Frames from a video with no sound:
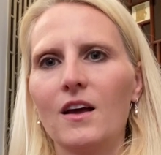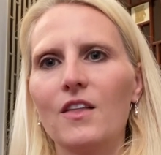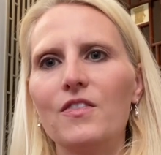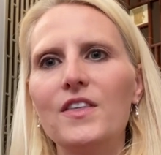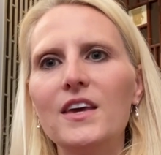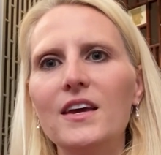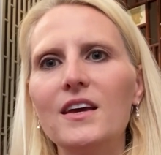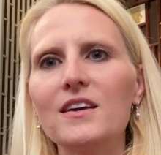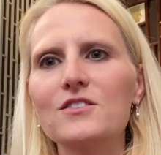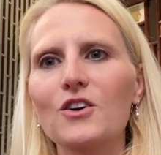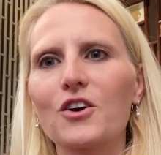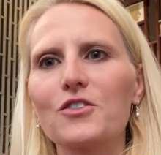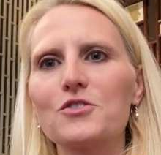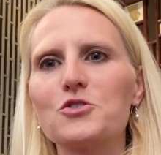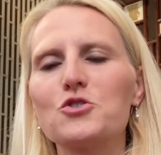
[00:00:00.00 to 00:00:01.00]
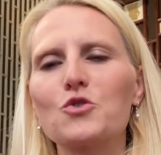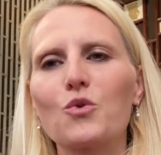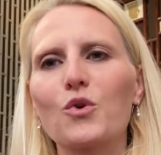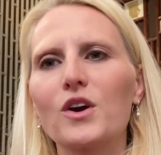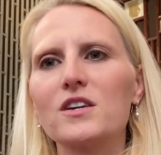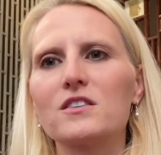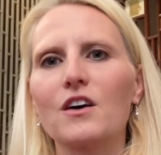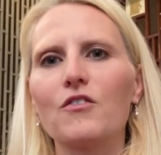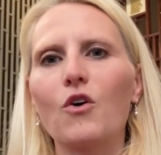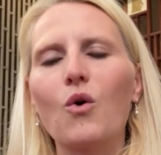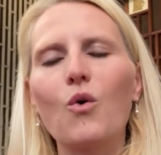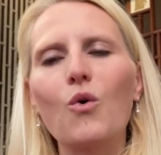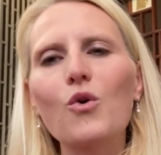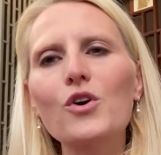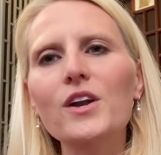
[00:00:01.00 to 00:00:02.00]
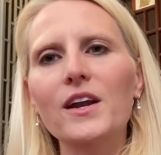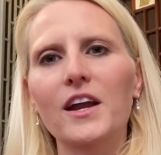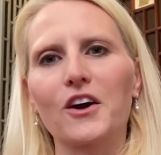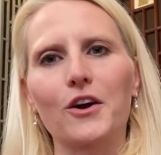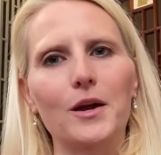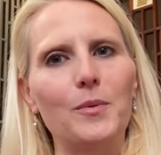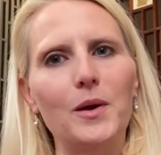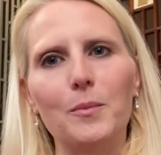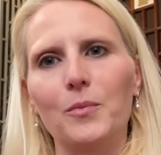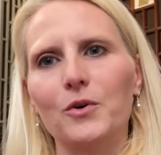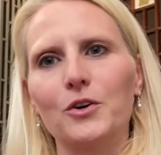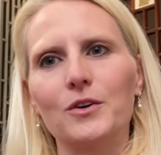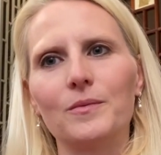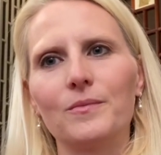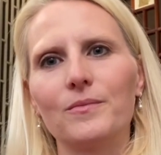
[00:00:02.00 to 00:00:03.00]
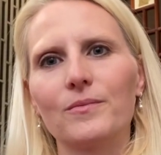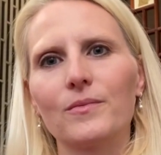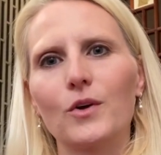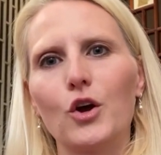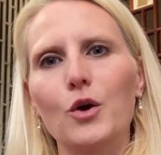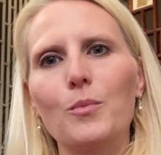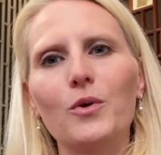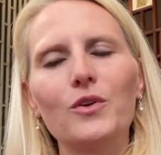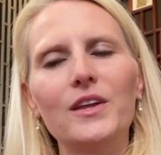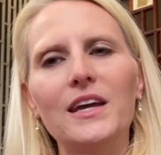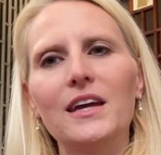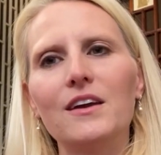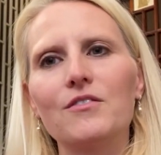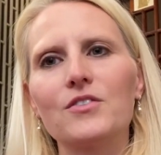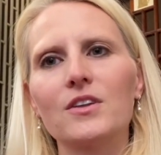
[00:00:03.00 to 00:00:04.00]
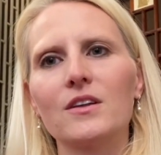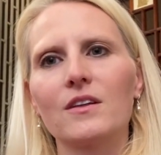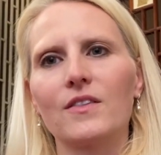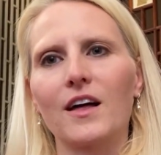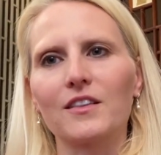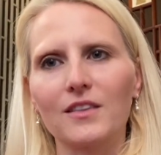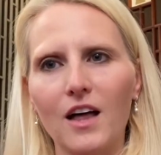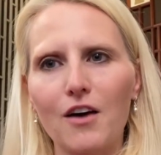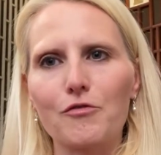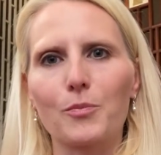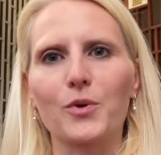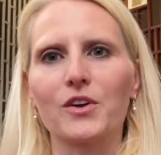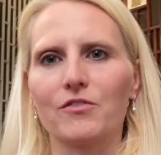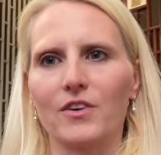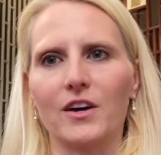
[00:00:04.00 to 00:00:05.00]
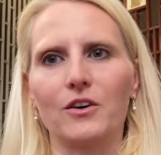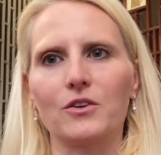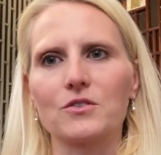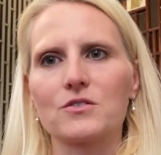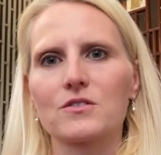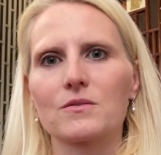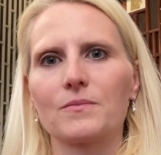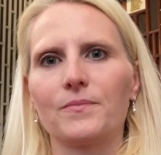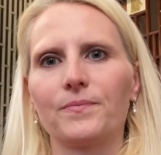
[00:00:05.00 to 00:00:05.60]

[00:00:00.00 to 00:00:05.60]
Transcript: These are the stories of ordinary people who believed that love prevails.